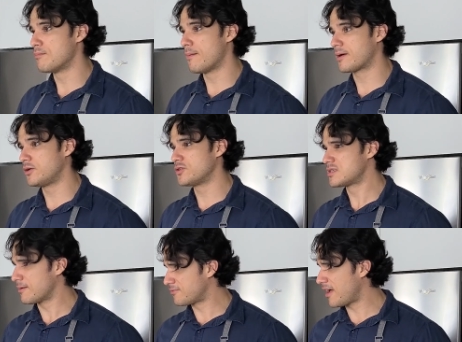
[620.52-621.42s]
baba ghanoush is
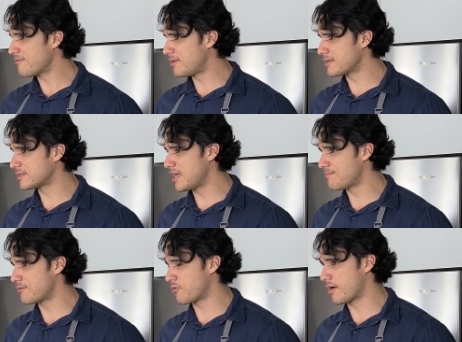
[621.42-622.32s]
about 5 minutes
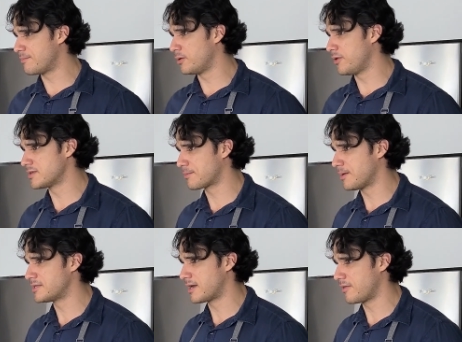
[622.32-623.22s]
left before I can pull those
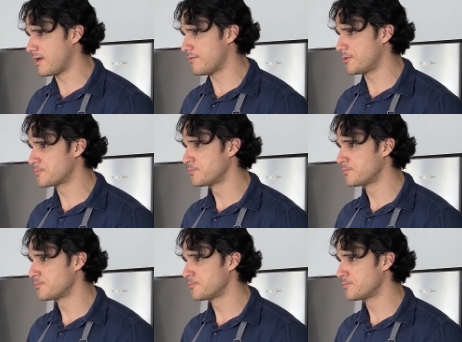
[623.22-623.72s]
eggplants out of the oven.